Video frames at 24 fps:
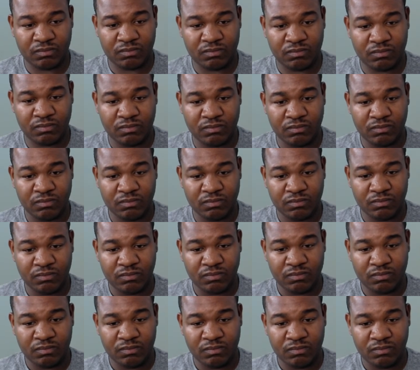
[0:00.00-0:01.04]

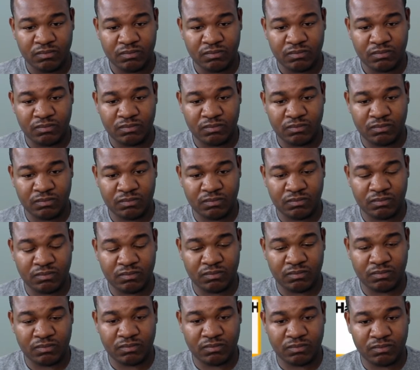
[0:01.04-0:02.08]

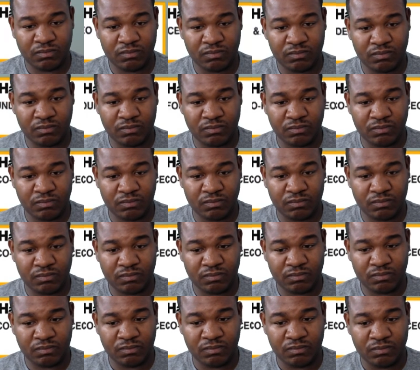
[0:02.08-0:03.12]

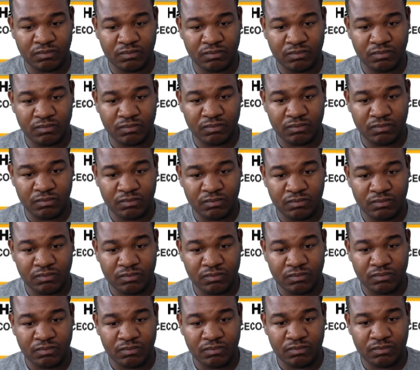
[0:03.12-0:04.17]

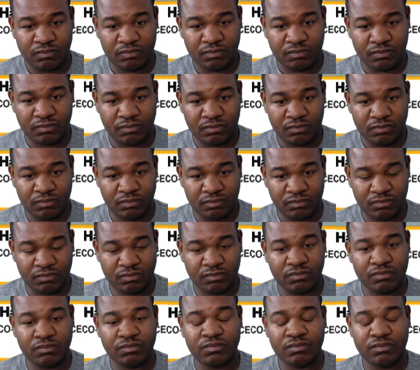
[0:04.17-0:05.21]

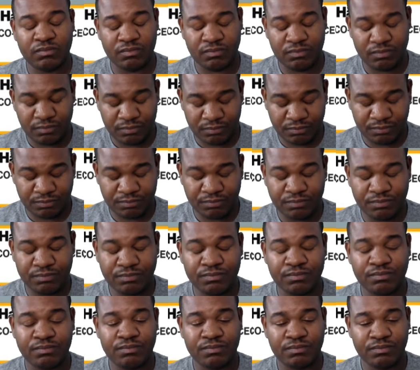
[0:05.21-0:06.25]

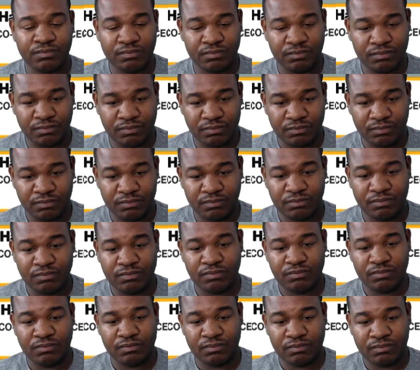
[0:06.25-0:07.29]

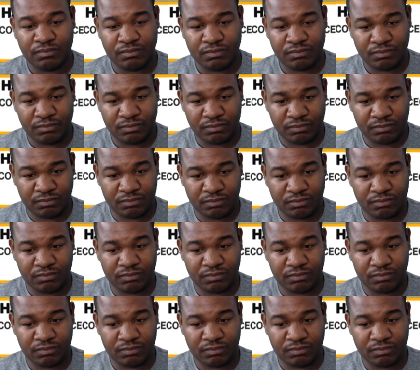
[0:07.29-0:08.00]
No words are spoken by the person on screen.